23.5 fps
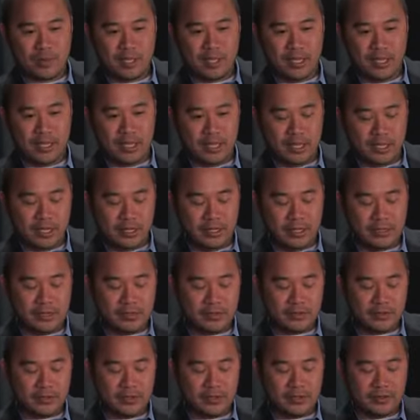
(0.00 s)

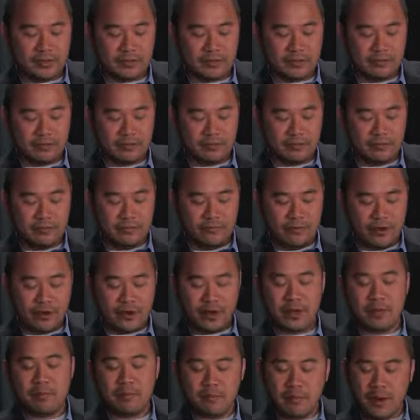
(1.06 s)
it's
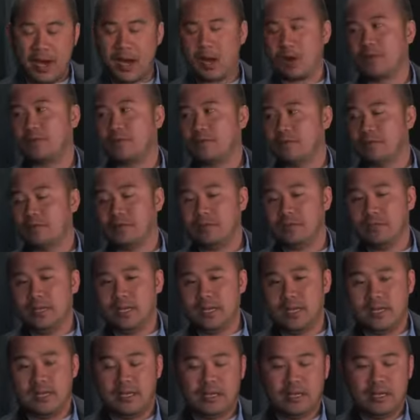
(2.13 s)
very powerful,
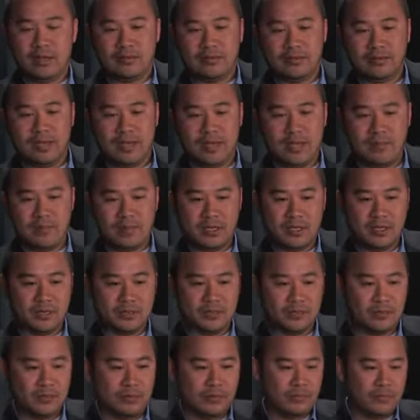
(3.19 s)
and I'll say that
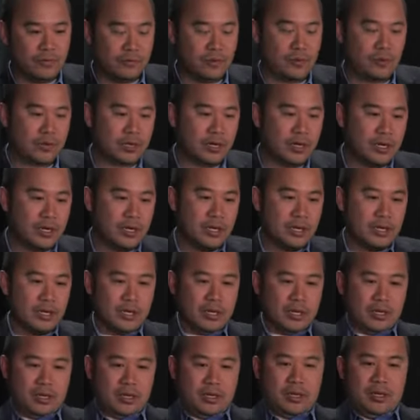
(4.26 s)
because before,
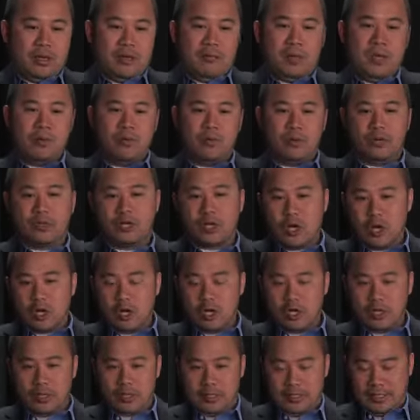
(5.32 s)
people would
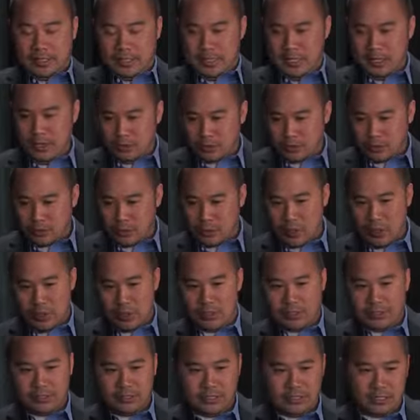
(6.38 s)
call, like an end user would call
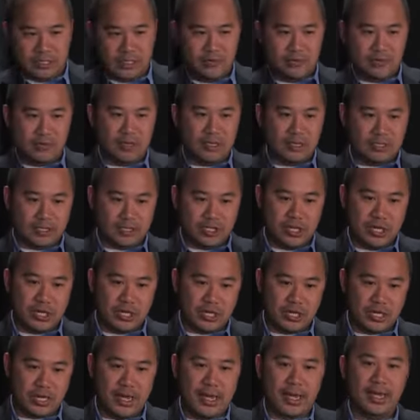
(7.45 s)
and just give you that
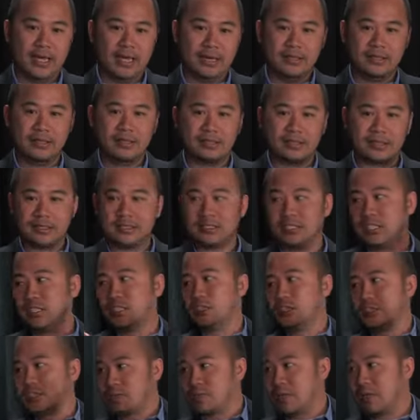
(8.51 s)
generic, hey, there's a
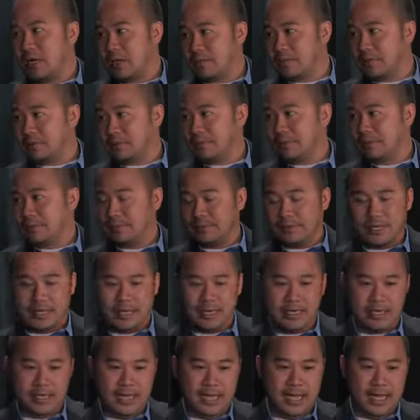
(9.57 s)
Citrix problem,
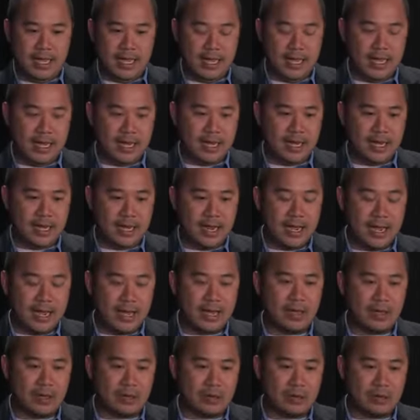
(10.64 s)
right? And
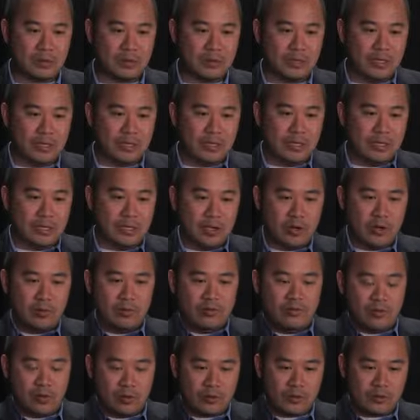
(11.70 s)
now,
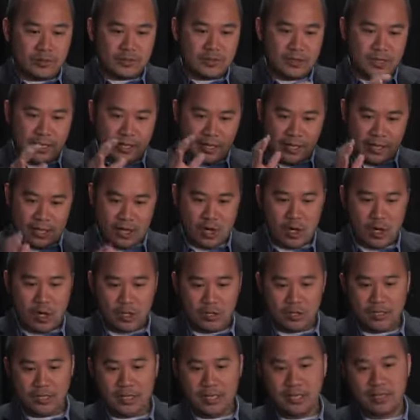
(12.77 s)
before it was they
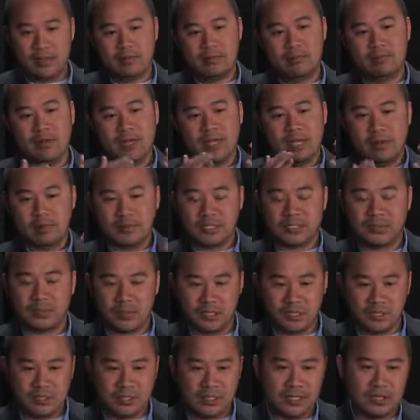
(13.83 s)
call in, my help desk
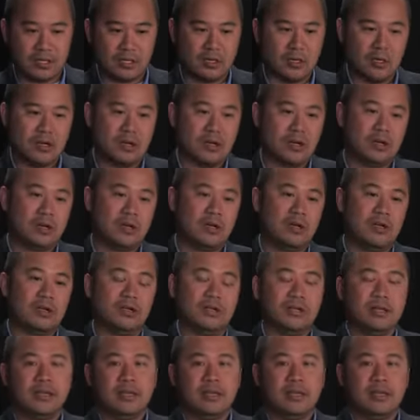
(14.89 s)
person would get the call,